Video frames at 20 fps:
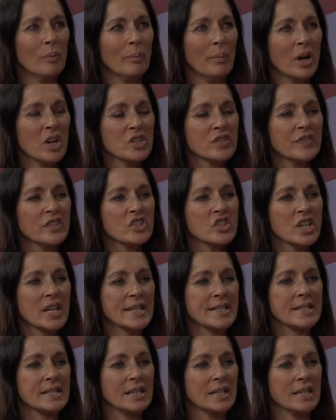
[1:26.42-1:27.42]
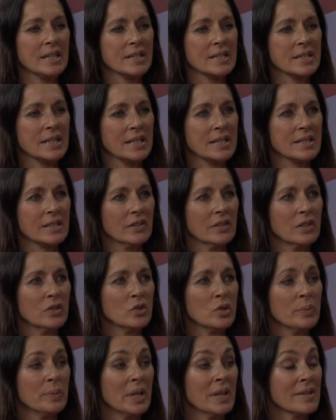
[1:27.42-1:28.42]
March for Justice, it's going
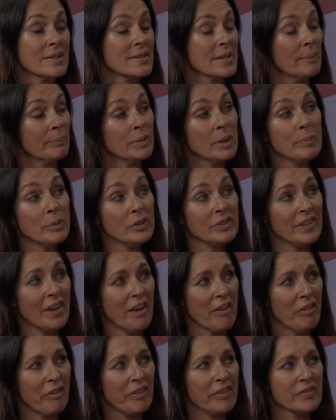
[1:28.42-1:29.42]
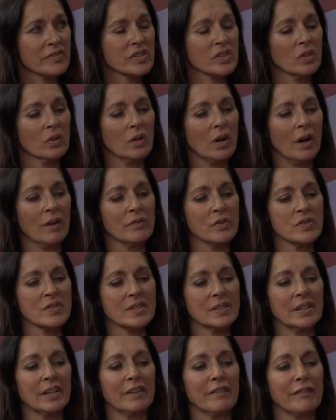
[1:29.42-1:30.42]
to be on September 10th. So
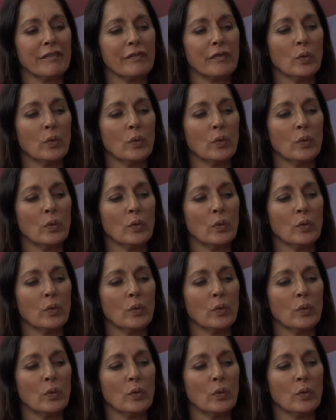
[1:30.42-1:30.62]
obviously